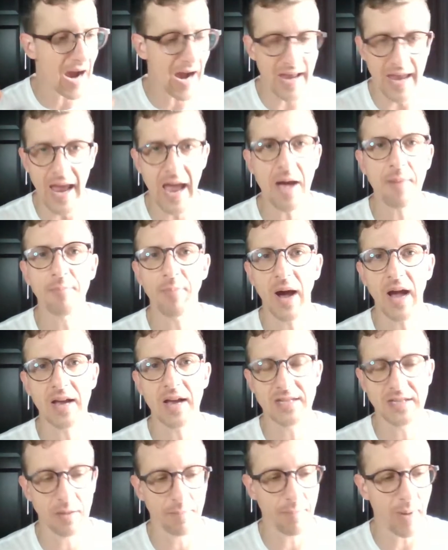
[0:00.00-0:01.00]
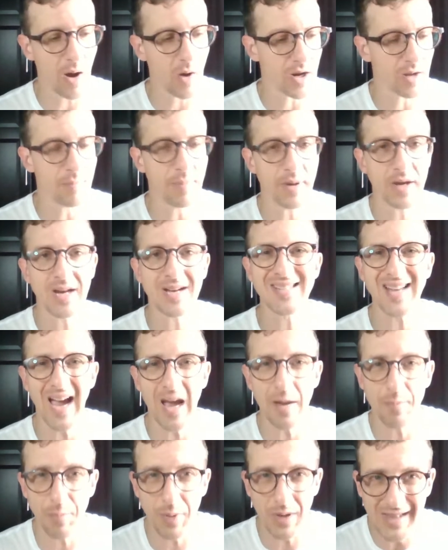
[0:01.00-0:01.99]
I am biased about it because
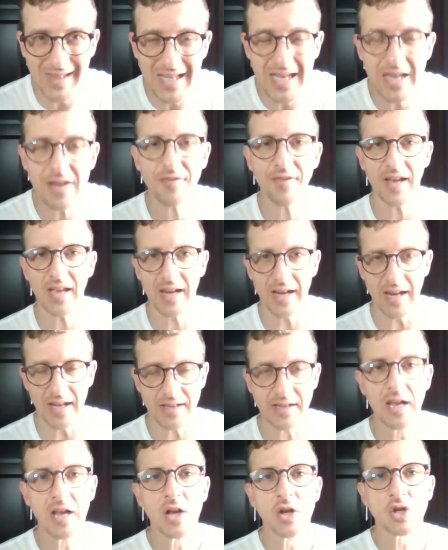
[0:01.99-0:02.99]
I believe in it.